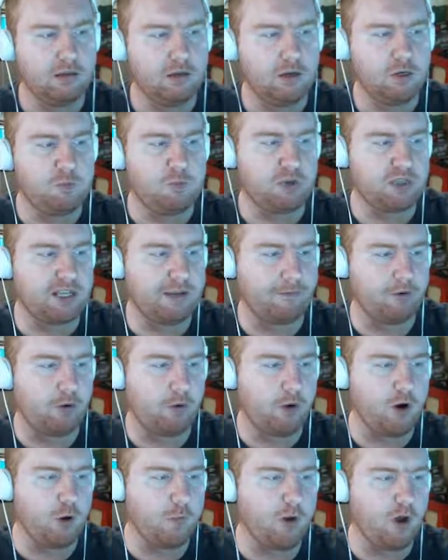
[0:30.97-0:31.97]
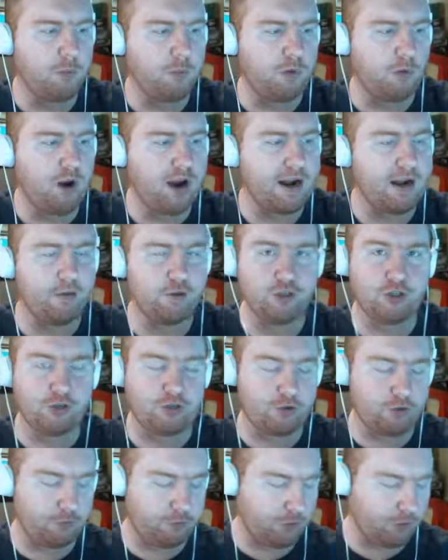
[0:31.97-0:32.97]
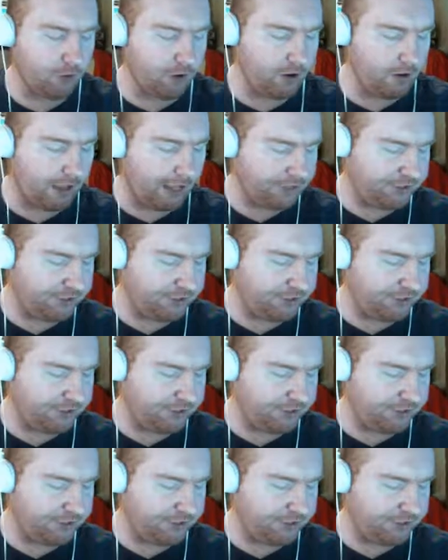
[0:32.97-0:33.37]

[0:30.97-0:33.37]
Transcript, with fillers: supposed to have a career mode, but right now there's just a tutorial.